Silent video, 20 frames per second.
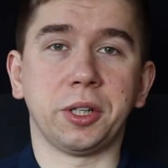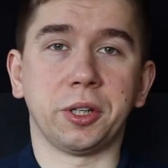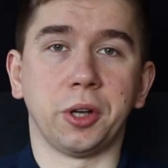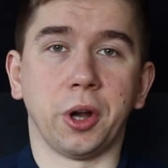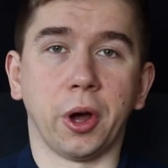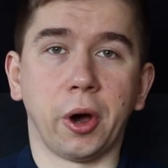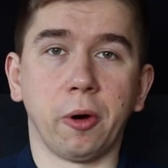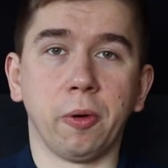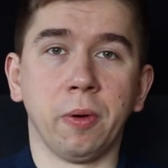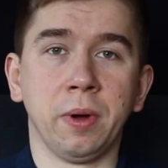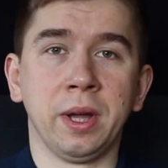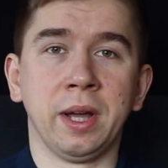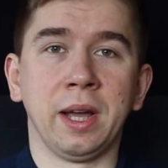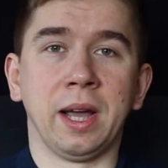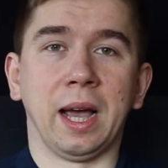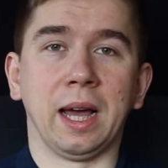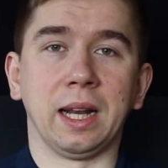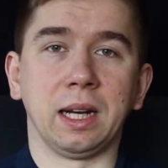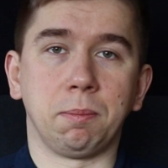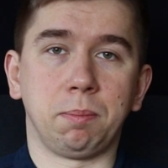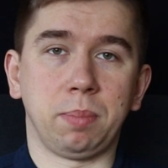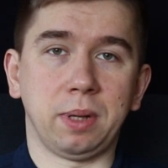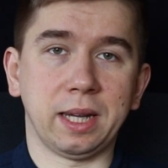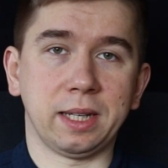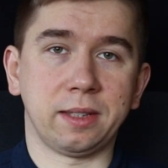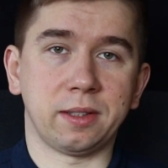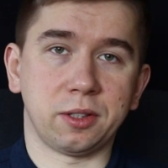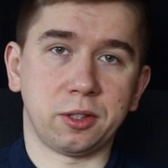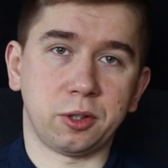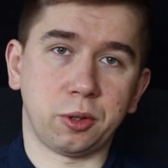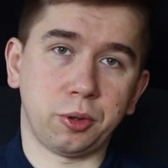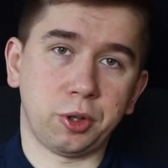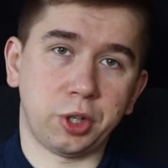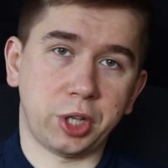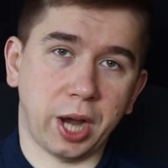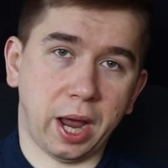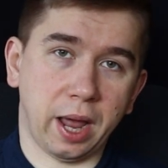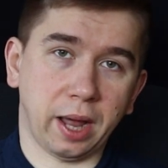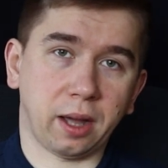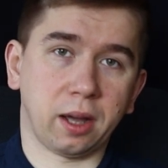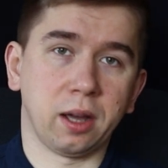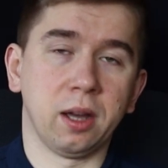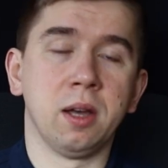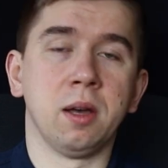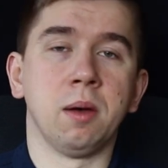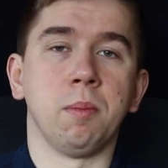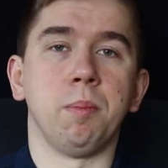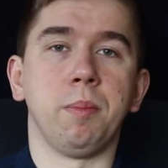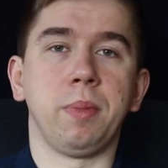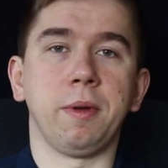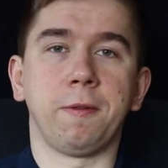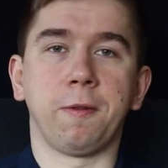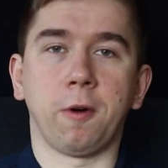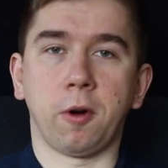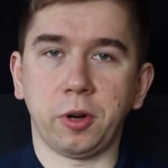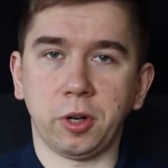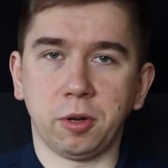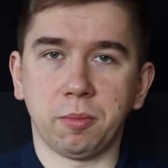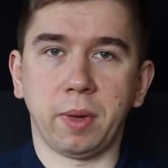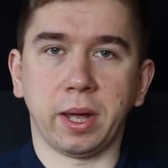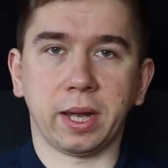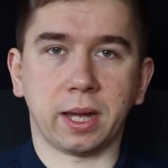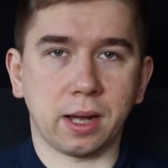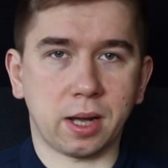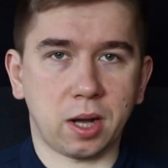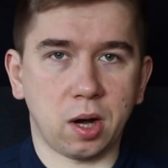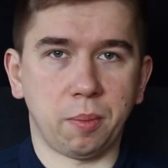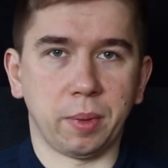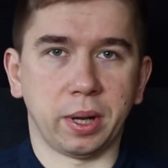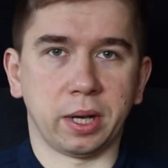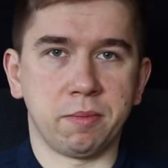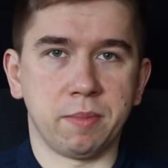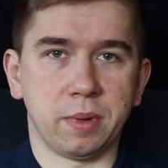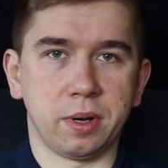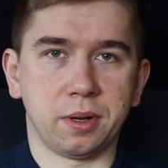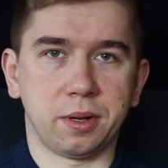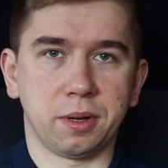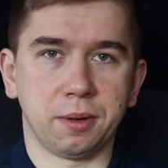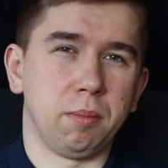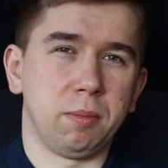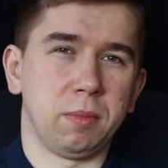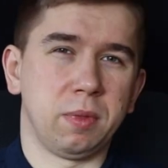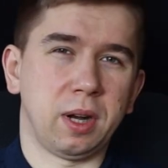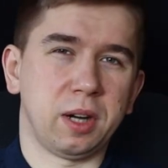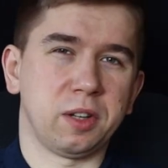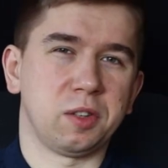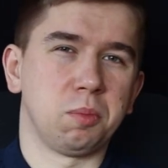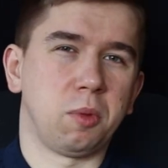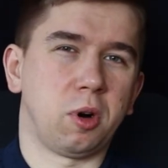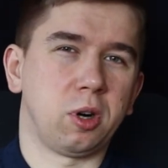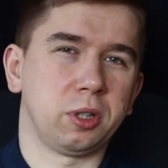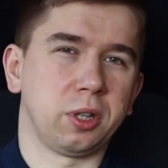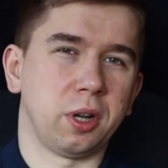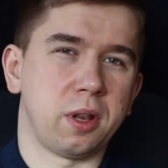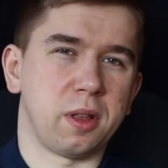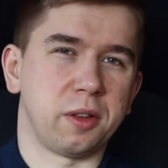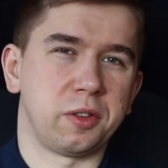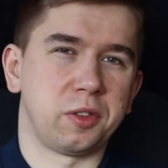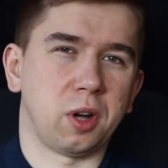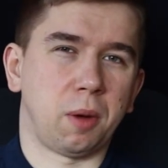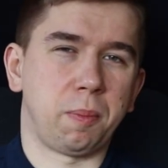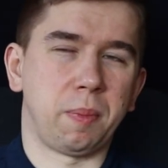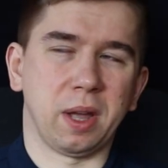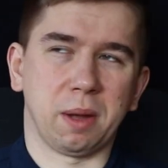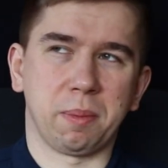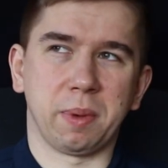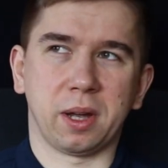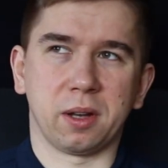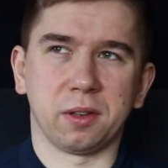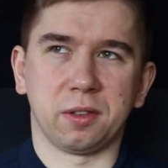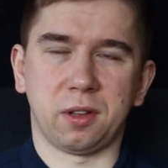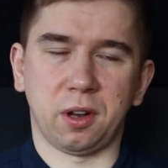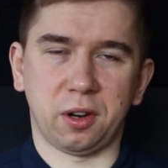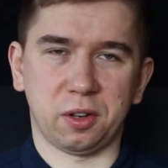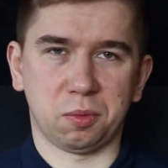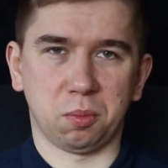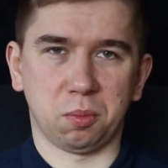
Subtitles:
to know and the places to check before you make a commitment. There's more to this topic because there's